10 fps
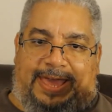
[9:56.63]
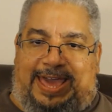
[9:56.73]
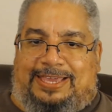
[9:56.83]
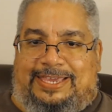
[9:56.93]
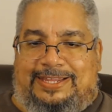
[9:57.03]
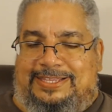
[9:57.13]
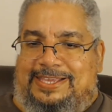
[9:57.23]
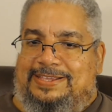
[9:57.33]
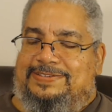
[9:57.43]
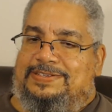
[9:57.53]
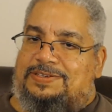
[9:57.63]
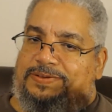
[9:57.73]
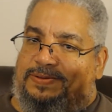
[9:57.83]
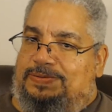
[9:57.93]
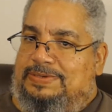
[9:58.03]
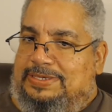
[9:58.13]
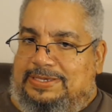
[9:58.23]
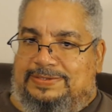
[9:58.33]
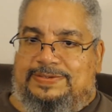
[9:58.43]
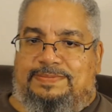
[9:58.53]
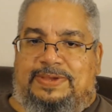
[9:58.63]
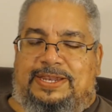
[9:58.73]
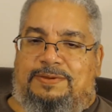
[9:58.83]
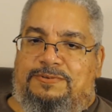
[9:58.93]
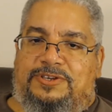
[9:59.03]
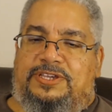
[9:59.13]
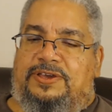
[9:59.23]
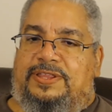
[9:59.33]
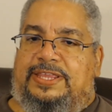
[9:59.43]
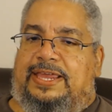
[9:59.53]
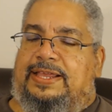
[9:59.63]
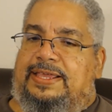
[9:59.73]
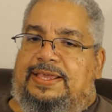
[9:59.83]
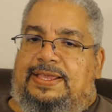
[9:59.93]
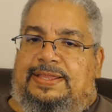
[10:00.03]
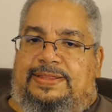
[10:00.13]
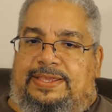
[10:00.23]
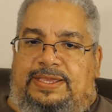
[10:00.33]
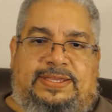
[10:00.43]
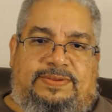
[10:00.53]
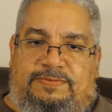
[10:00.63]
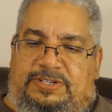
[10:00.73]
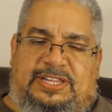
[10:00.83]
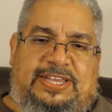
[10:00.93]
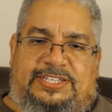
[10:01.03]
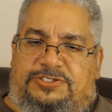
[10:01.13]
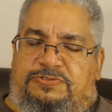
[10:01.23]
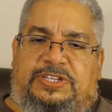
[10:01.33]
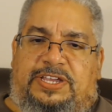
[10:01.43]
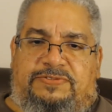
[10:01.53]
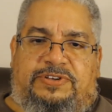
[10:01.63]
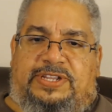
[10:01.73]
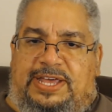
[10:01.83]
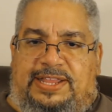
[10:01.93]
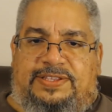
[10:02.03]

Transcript: pack in the SEO and get somebody working on that, they can realize $300